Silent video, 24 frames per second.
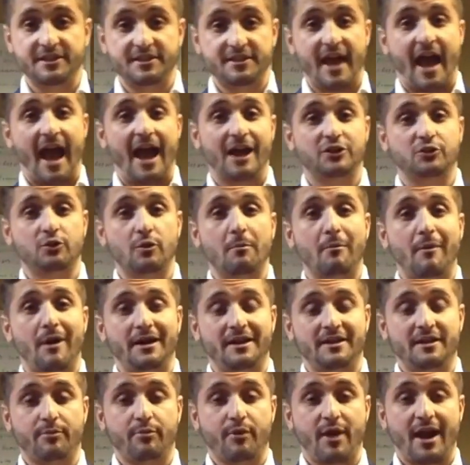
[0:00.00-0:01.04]
It's the actual
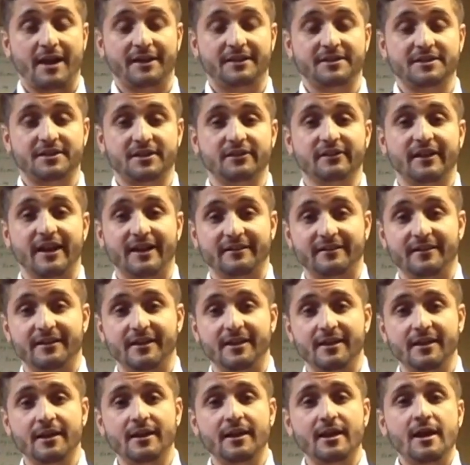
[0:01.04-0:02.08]
money the practice
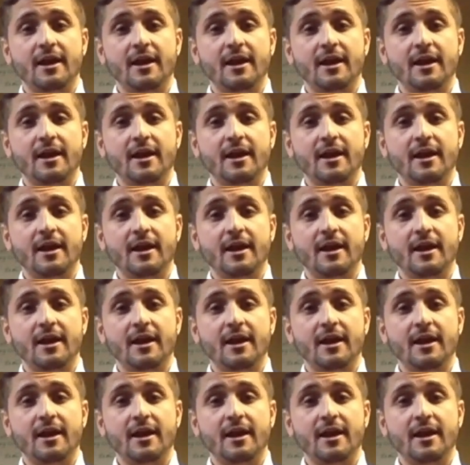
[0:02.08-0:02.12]
collected.